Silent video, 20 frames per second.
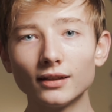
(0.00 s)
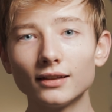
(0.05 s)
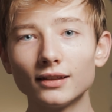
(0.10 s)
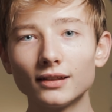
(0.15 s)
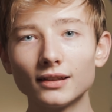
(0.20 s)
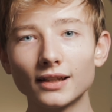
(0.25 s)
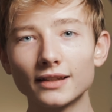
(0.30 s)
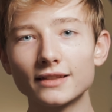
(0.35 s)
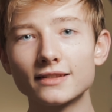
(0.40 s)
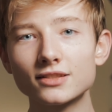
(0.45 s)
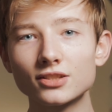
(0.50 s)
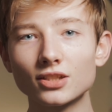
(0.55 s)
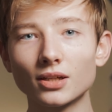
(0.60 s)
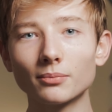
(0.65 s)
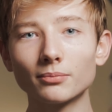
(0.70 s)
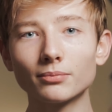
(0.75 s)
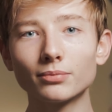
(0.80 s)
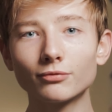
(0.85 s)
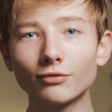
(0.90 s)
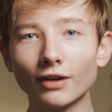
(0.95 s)
let's
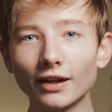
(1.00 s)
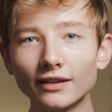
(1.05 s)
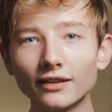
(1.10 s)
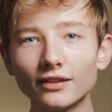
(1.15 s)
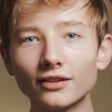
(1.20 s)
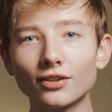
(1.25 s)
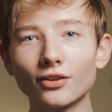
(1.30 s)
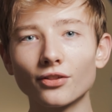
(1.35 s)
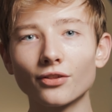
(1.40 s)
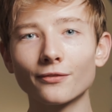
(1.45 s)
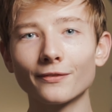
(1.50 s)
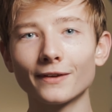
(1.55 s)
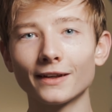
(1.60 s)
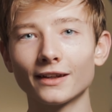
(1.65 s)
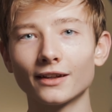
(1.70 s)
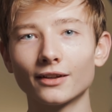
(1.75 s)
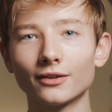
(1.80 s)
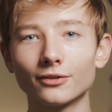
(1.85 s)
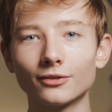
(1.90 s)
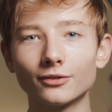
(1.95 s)
jump right into the
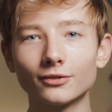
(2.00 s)
video.